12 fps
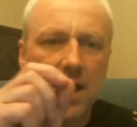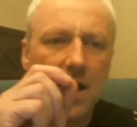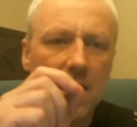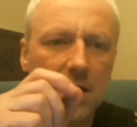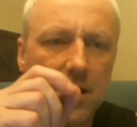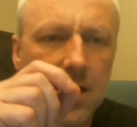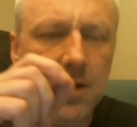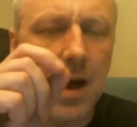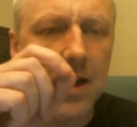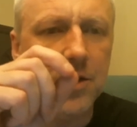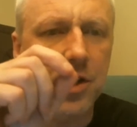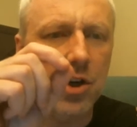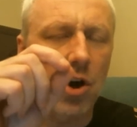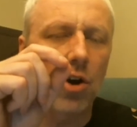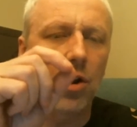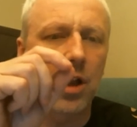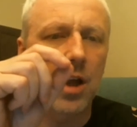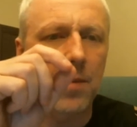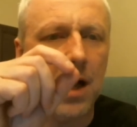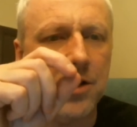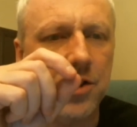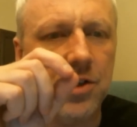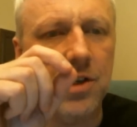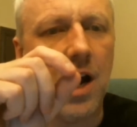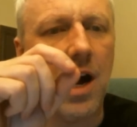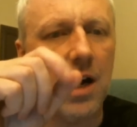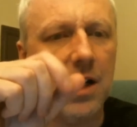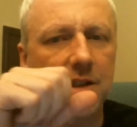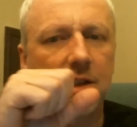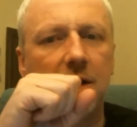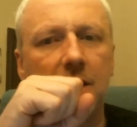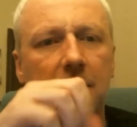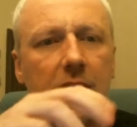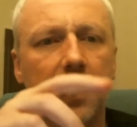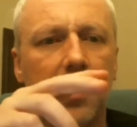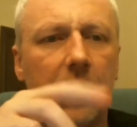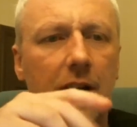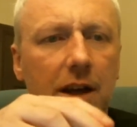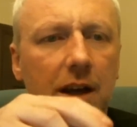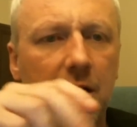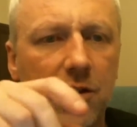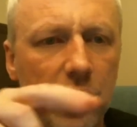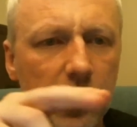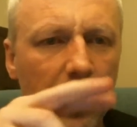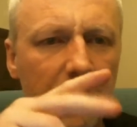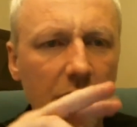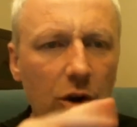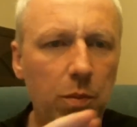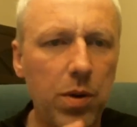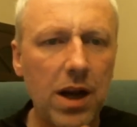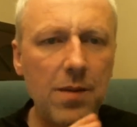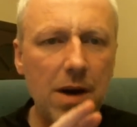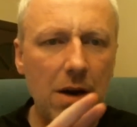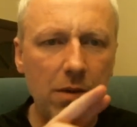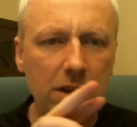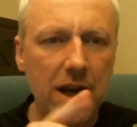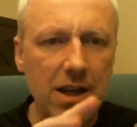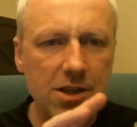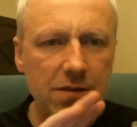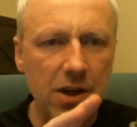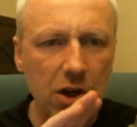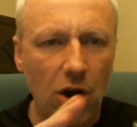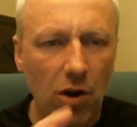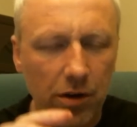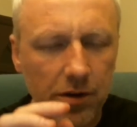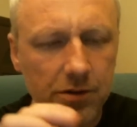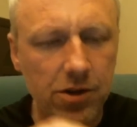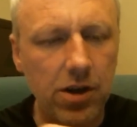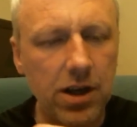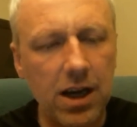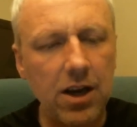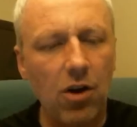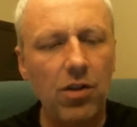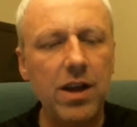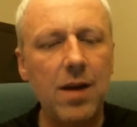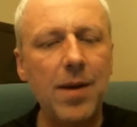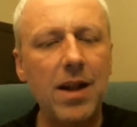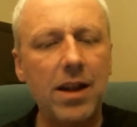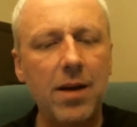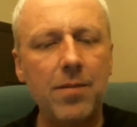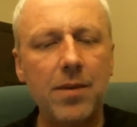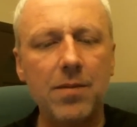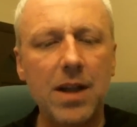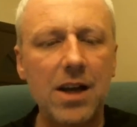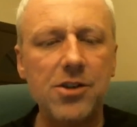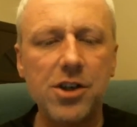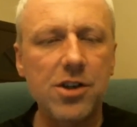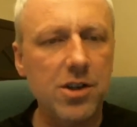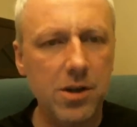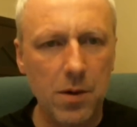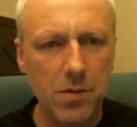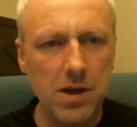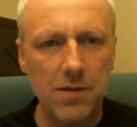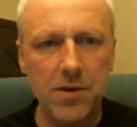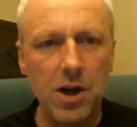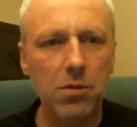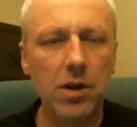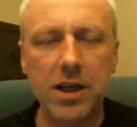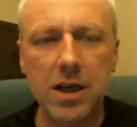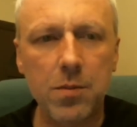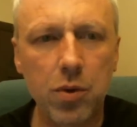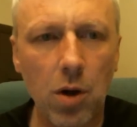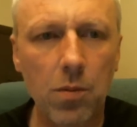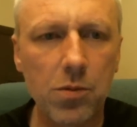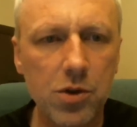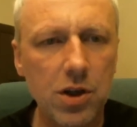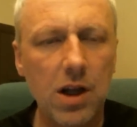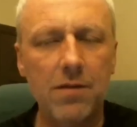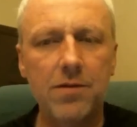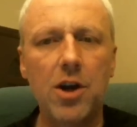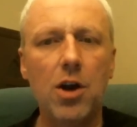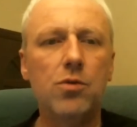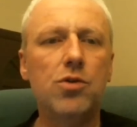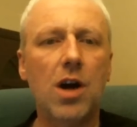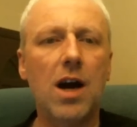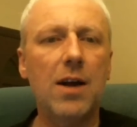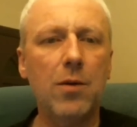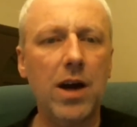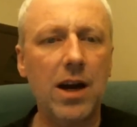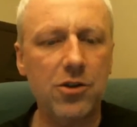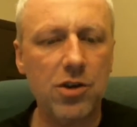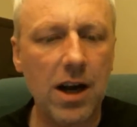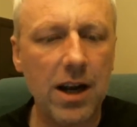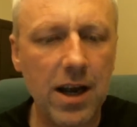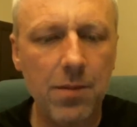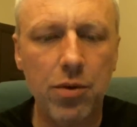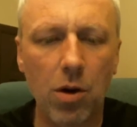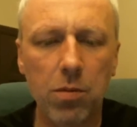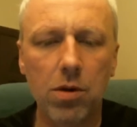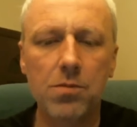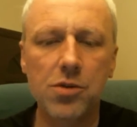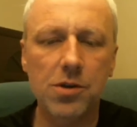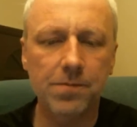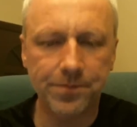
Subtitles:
that, your NG cotton on them ledges nice, Just have a little play about with the ends of your cotton, so you get it on them ledges. You won't have no leaking problems. You'll have no dry hit problems.